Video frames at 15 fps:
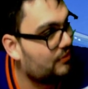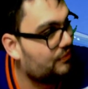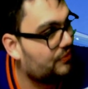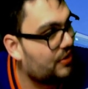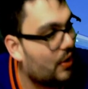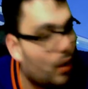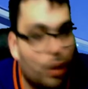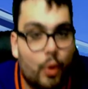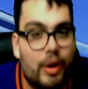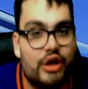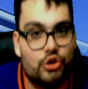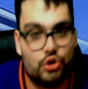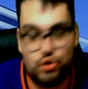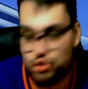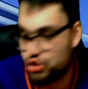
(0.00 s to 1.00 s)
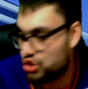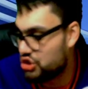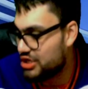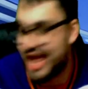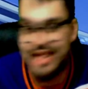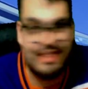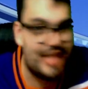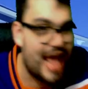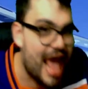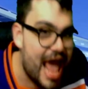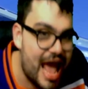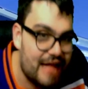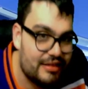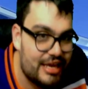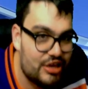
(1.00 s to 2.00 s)
The Oilers and the
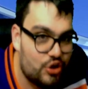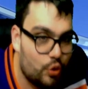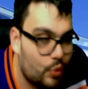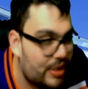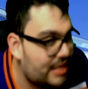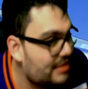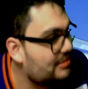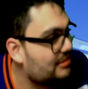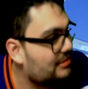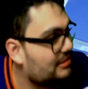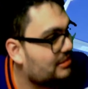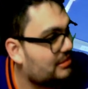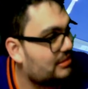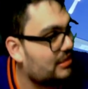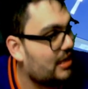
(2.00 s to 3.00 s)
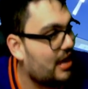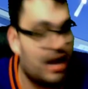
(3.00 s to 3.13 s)
LA Queens.